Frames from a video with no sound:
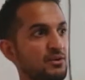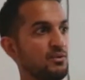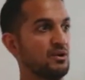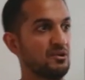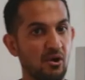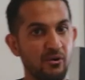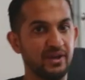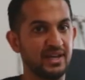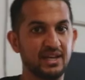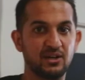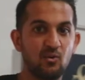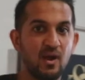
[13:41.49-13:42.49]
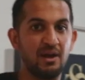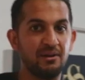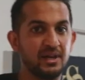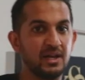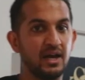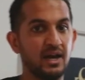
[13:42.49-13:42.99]
were growing and
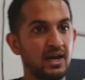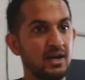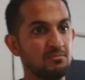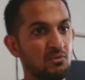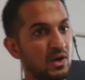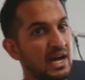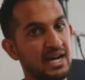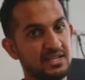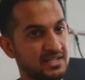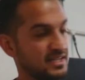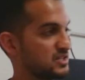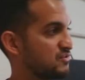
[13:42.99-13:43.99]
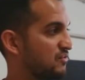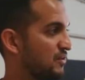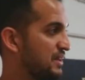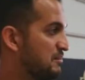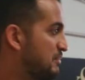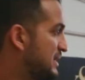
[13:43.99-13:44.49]
acquiring more assets for
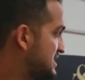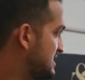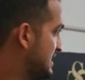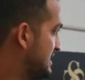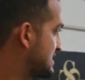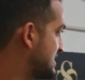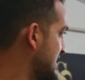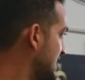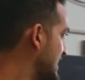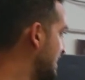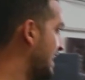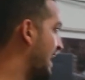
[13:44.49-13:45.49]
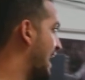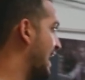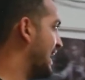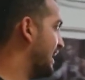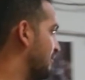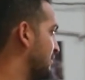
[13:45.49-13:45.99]
the business.
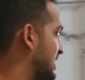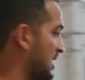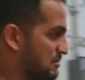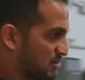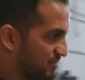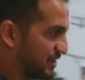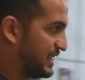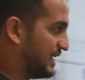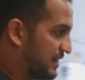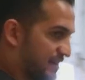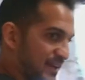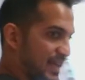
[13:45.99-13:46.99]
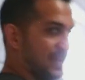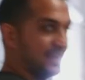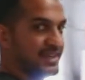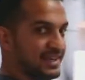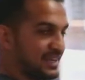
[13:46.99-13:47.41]
And we'll come over here and